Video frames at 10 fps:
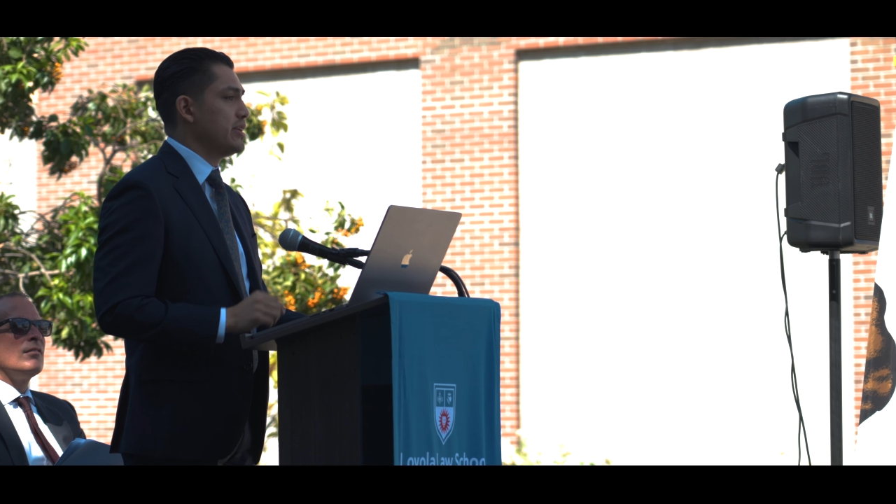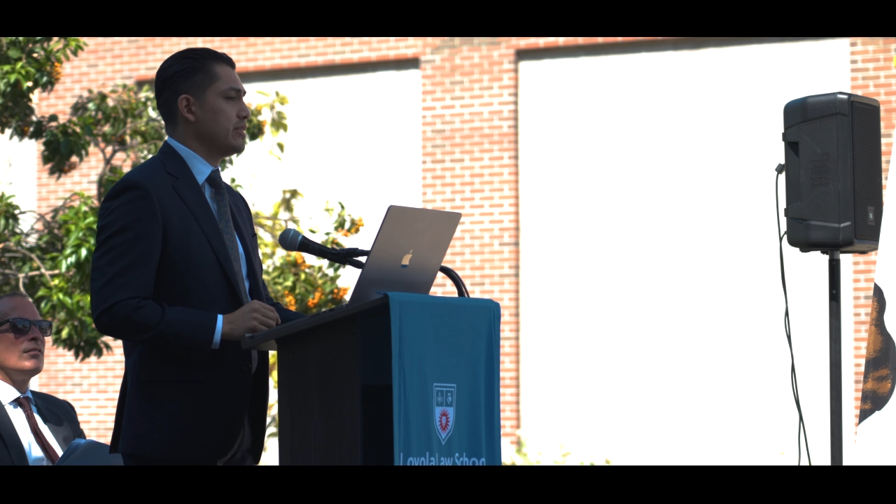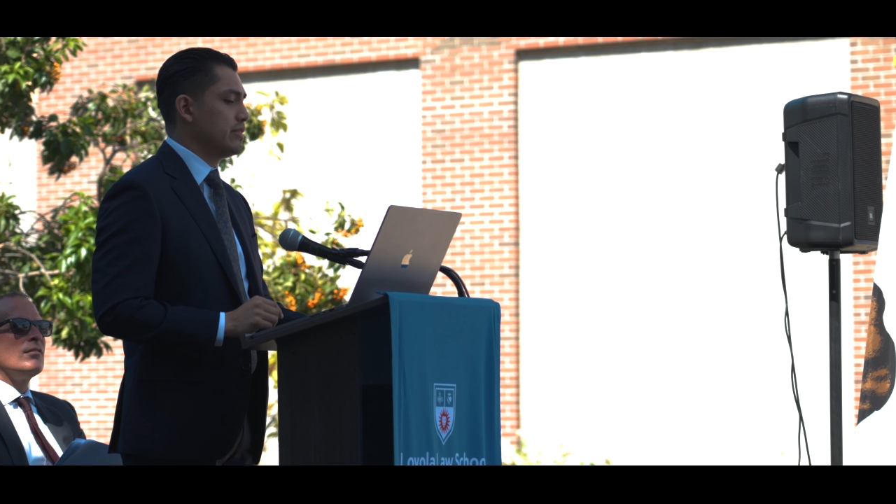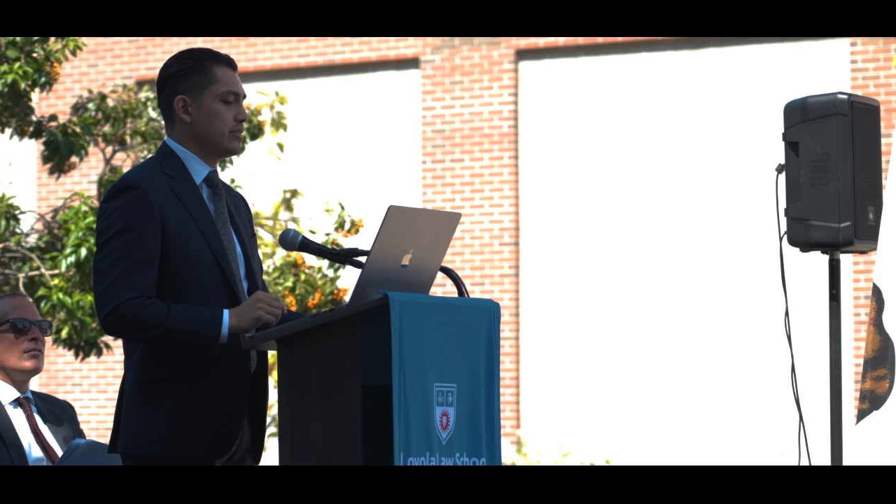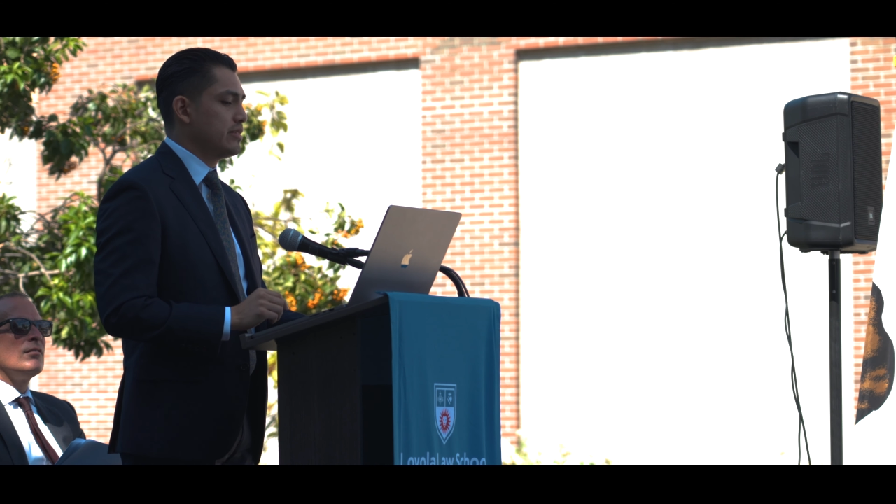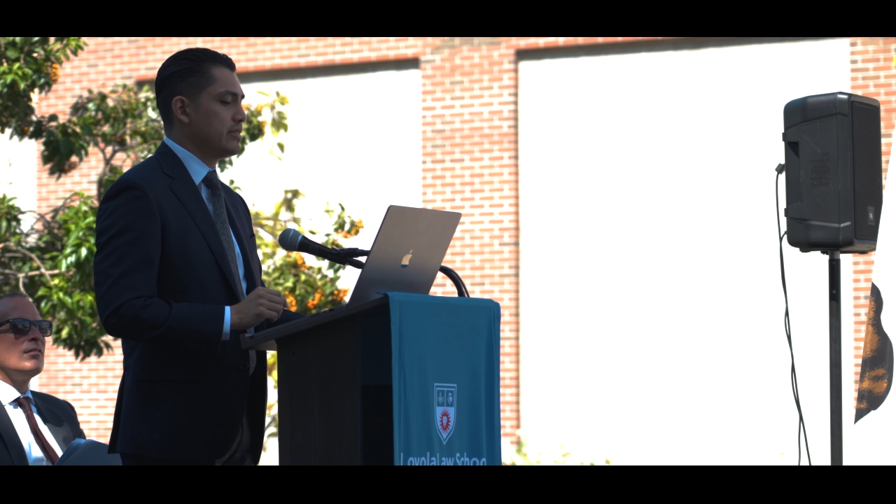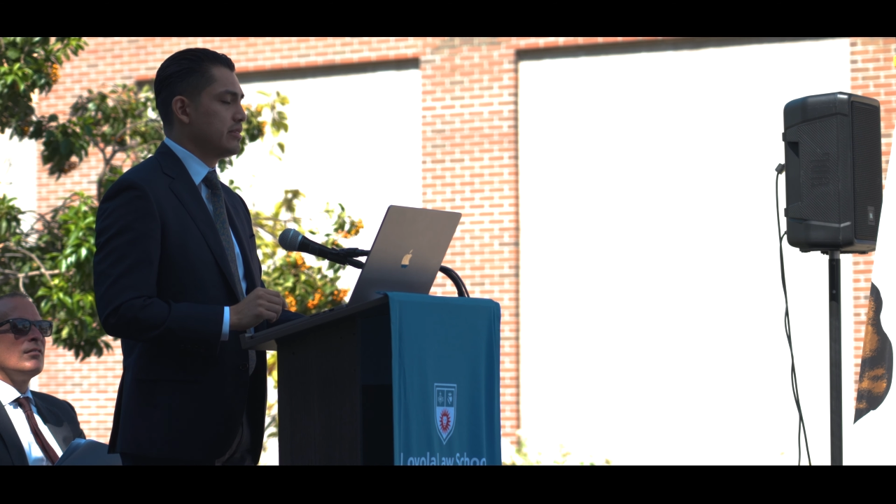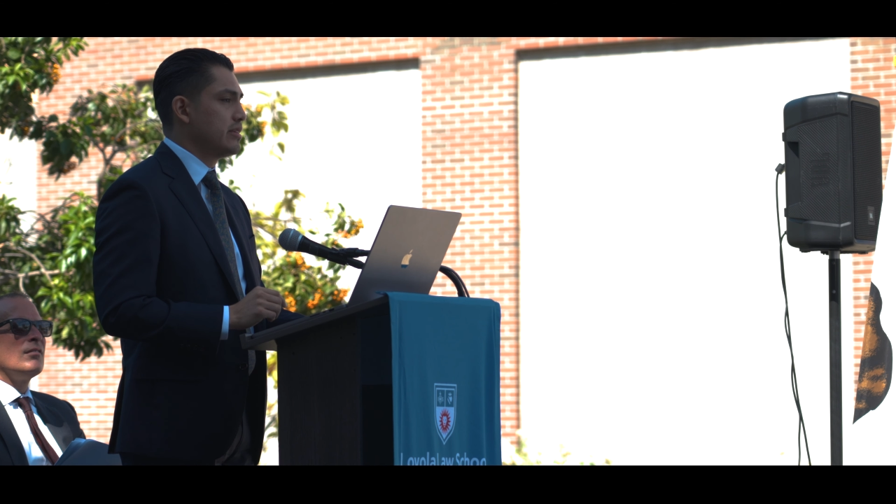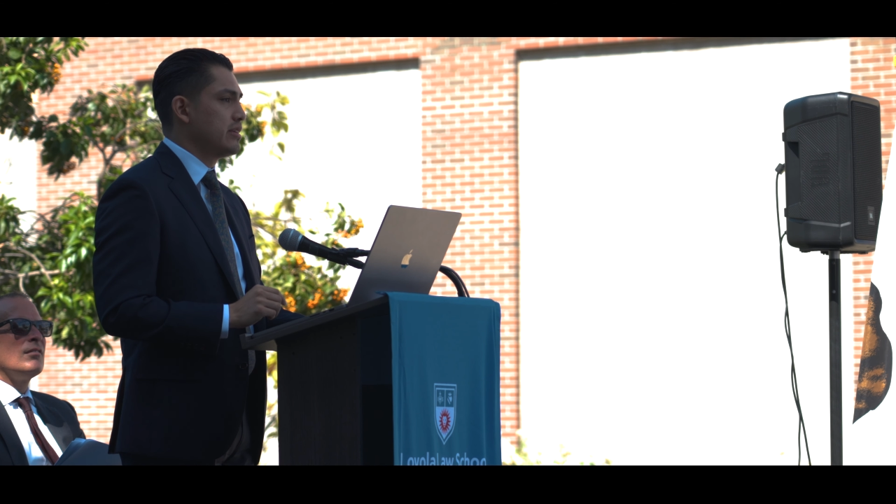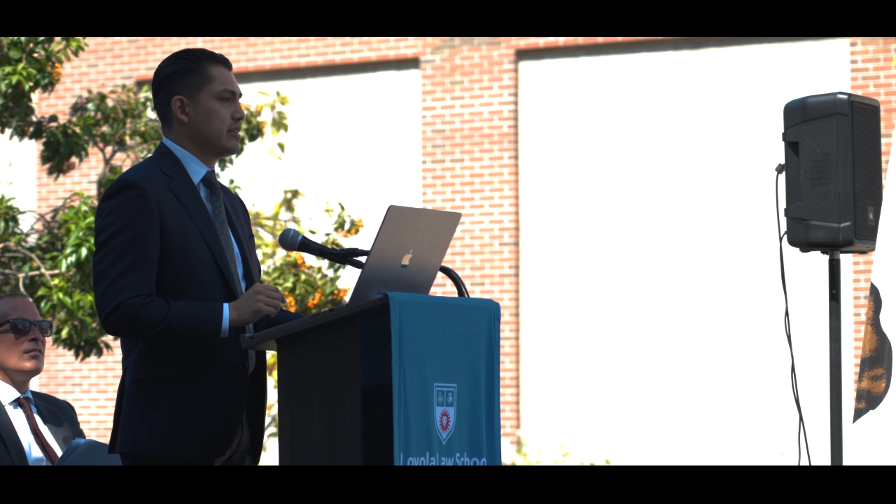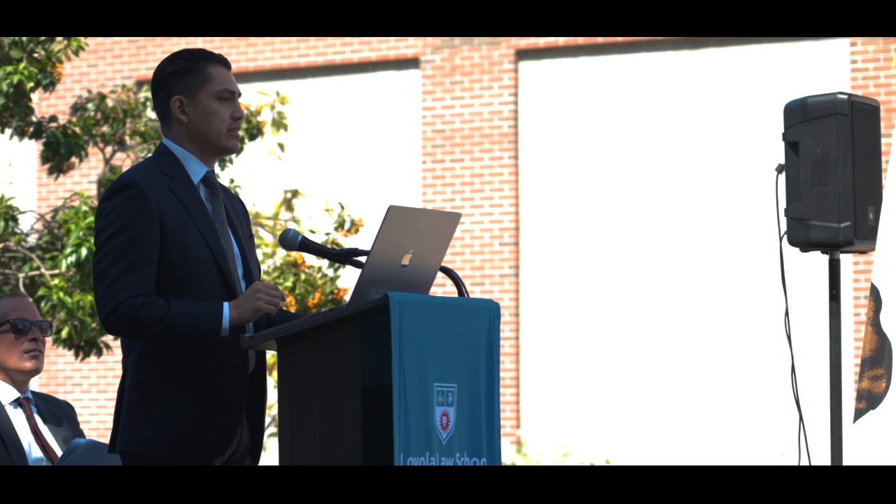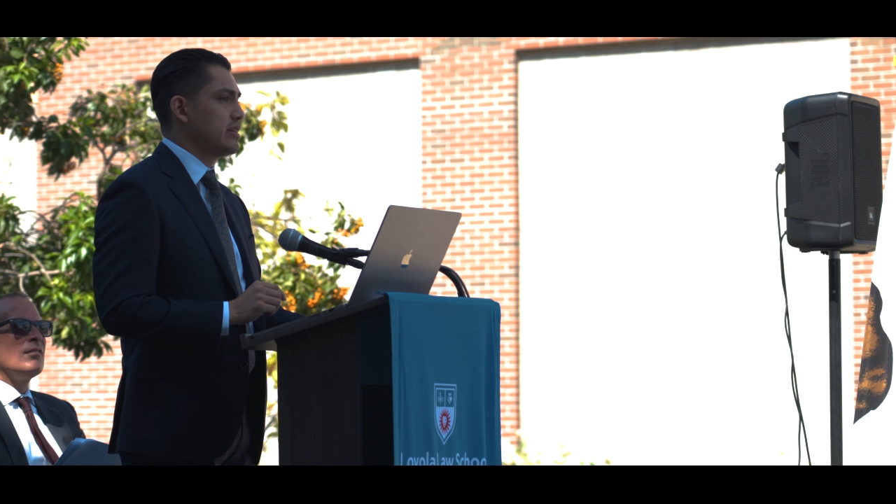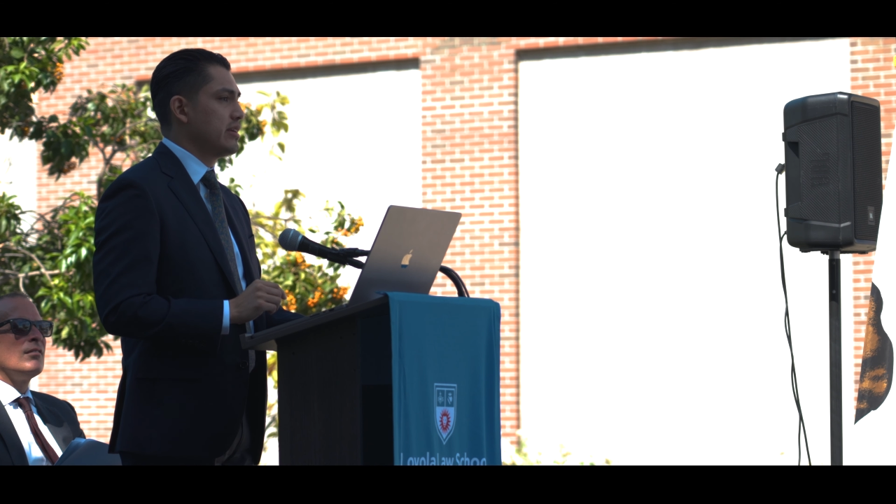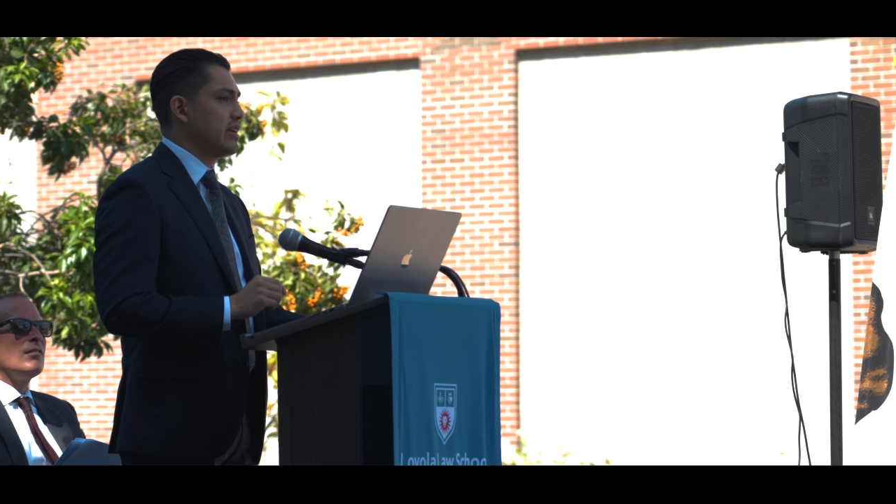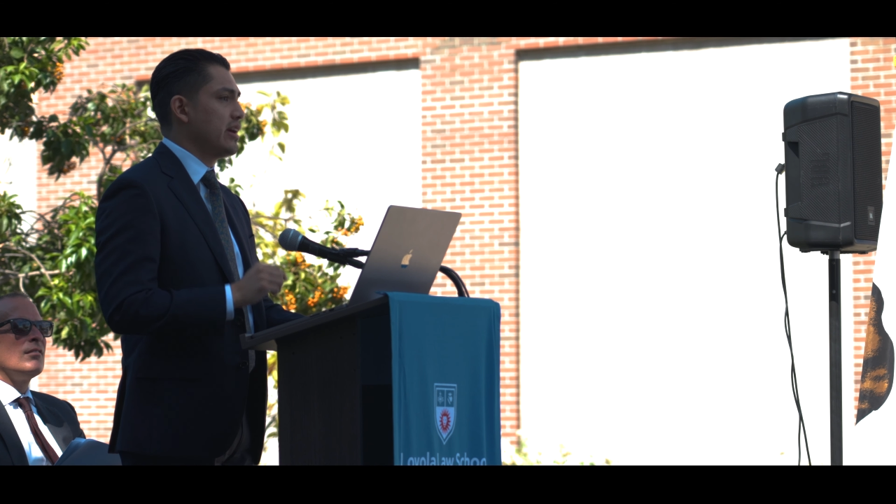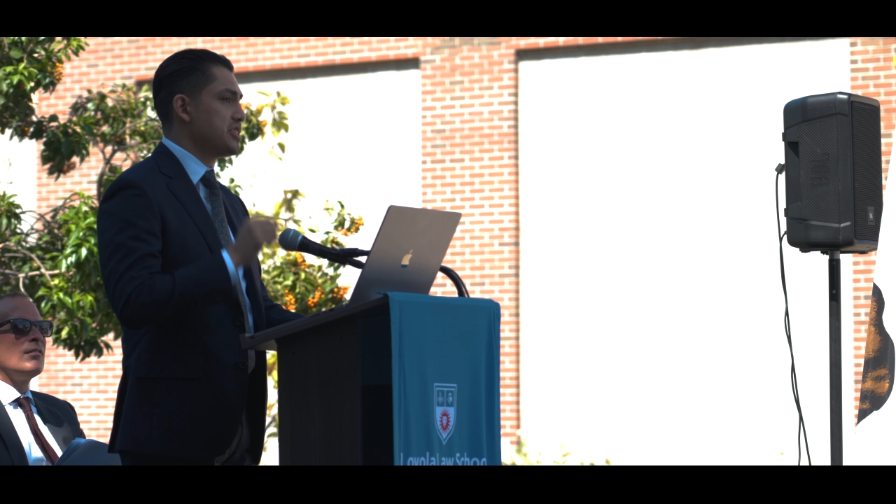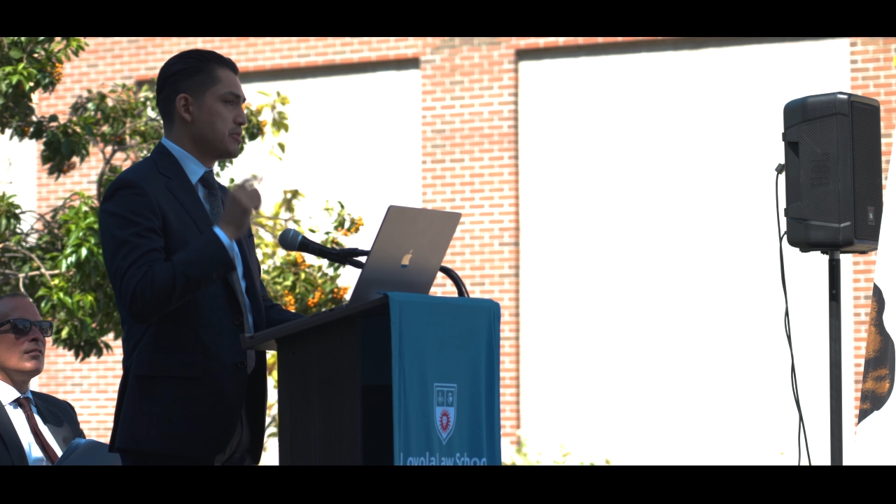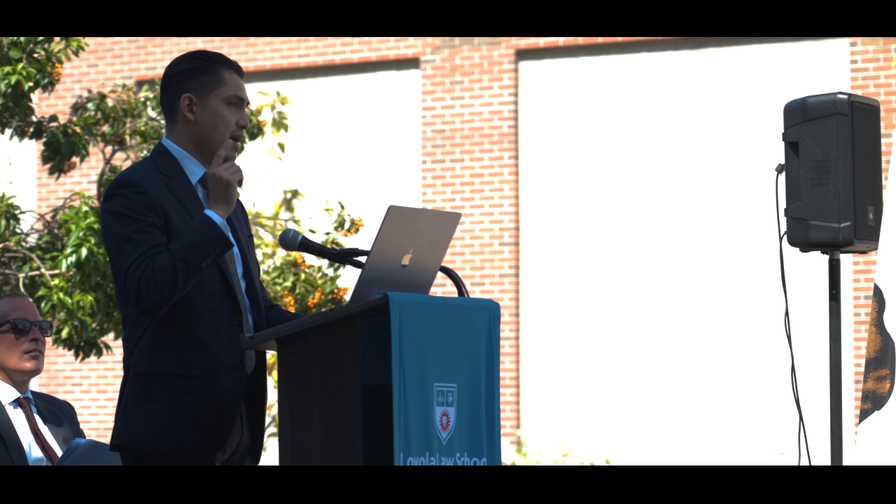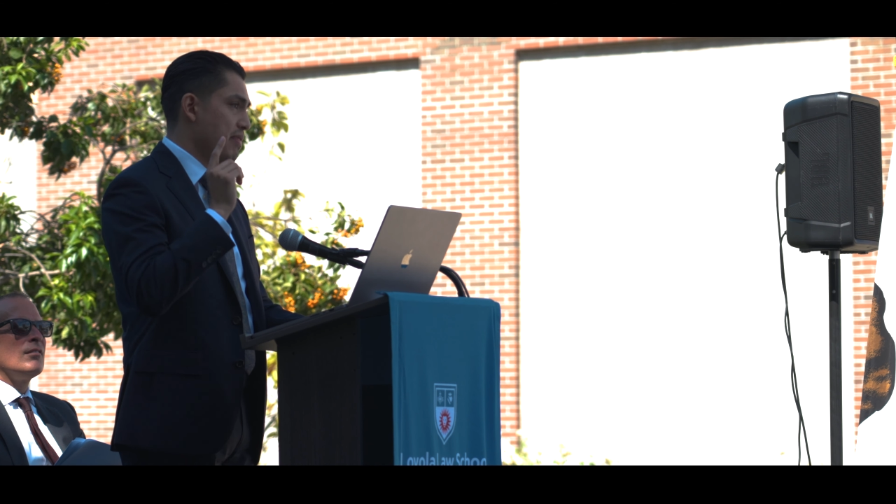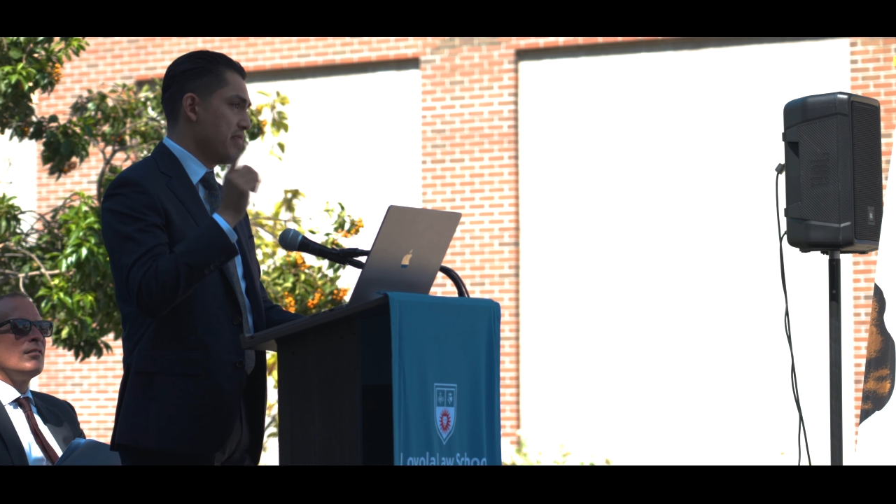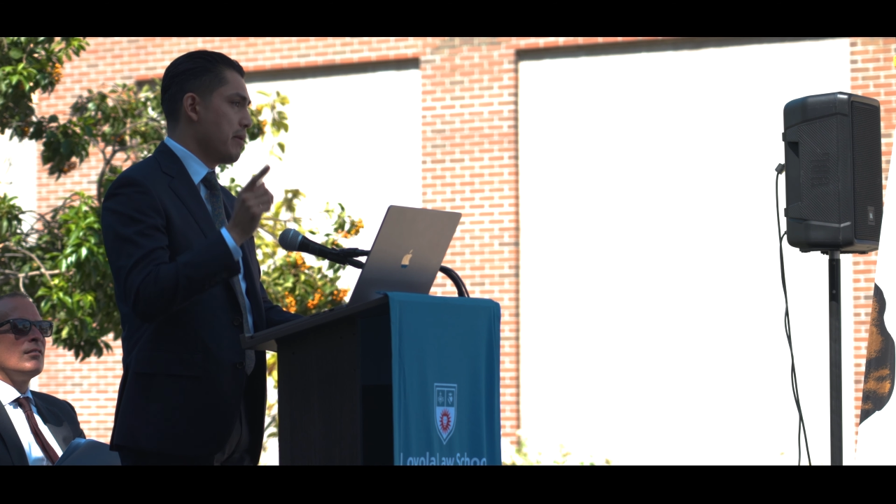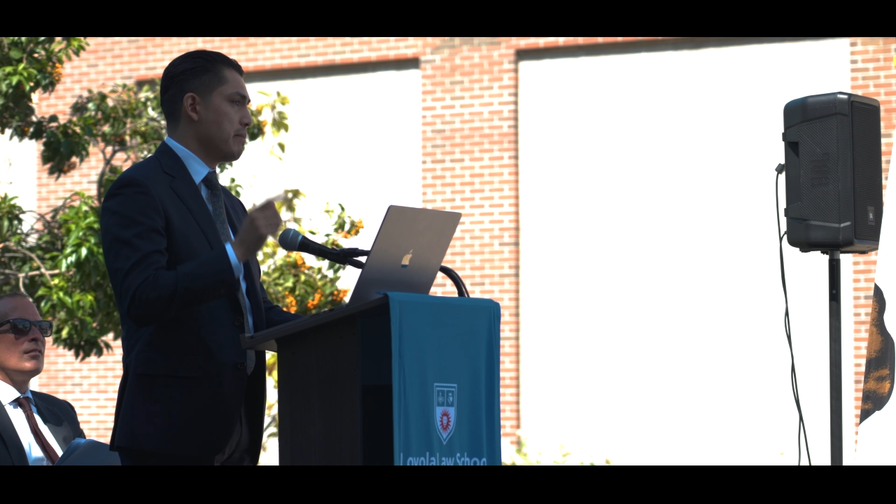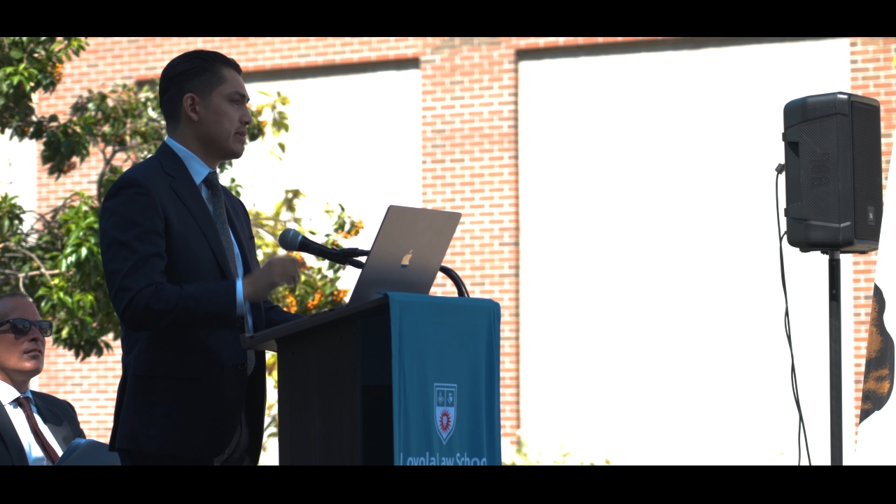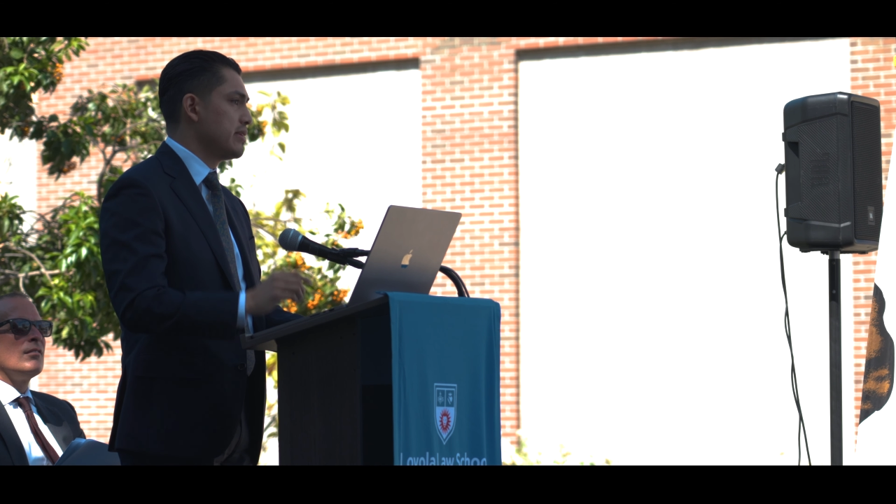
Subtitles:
you, it's about them.